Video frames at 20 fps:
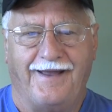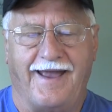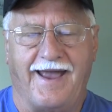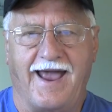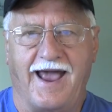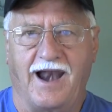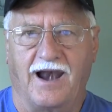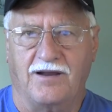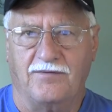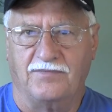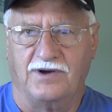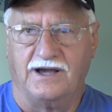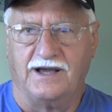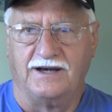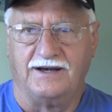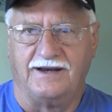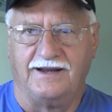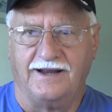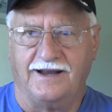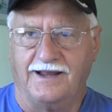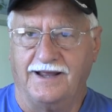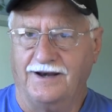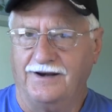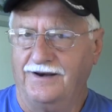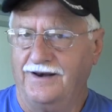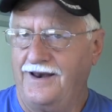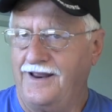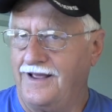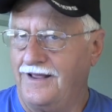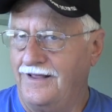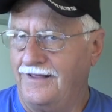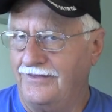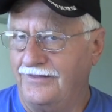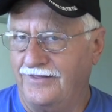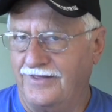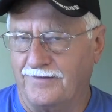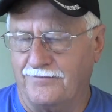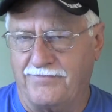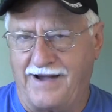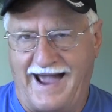element in
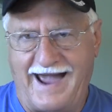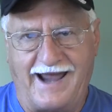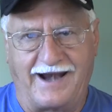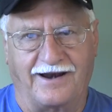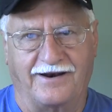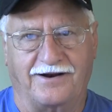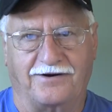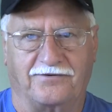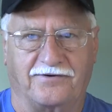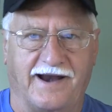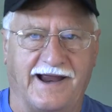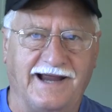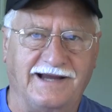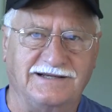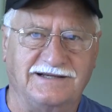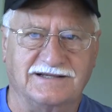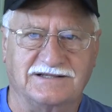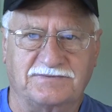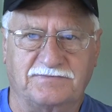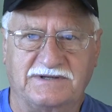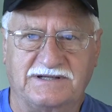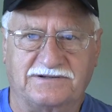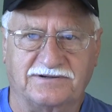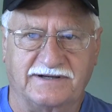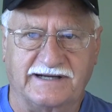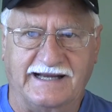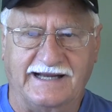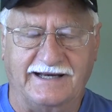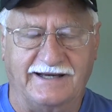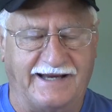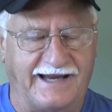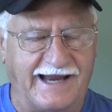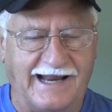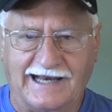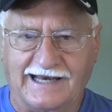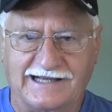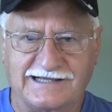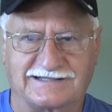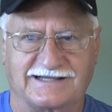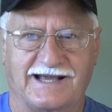the battle that rages between
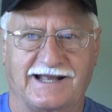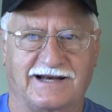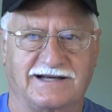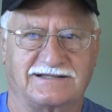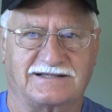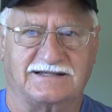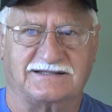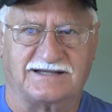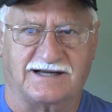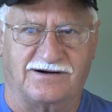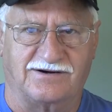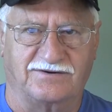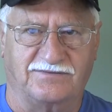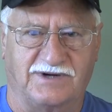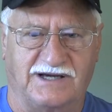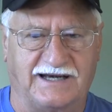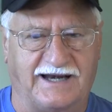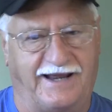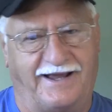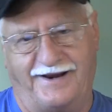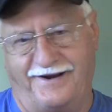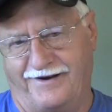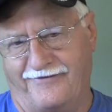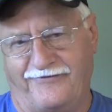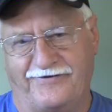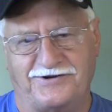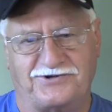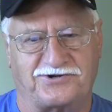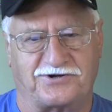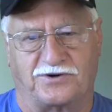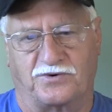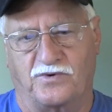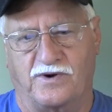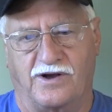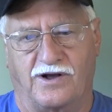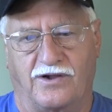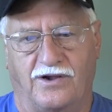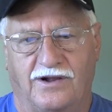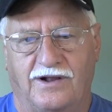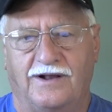healings and his atonement and if it's your
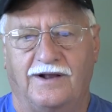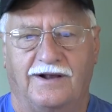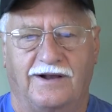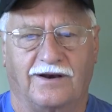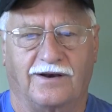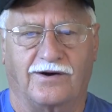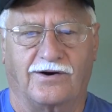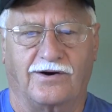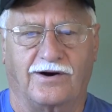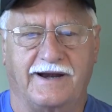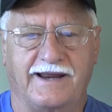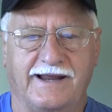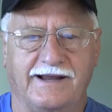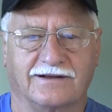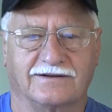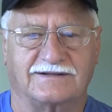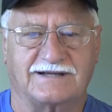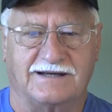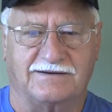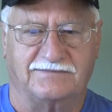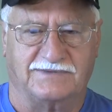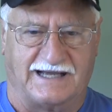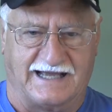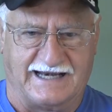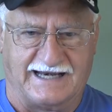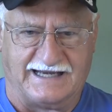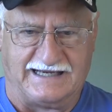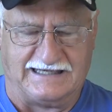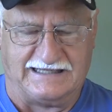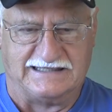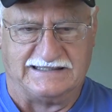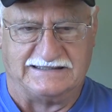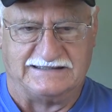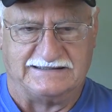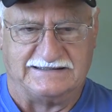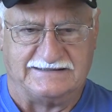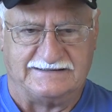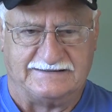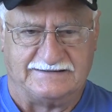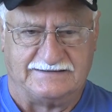will, Lord, heal somebody.
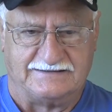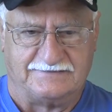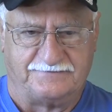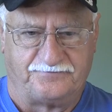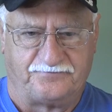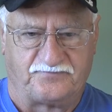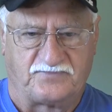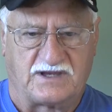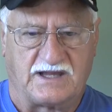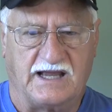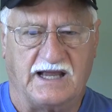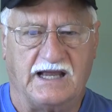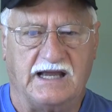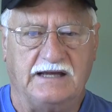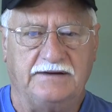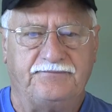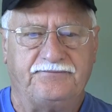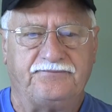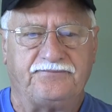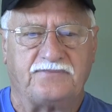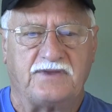Okay?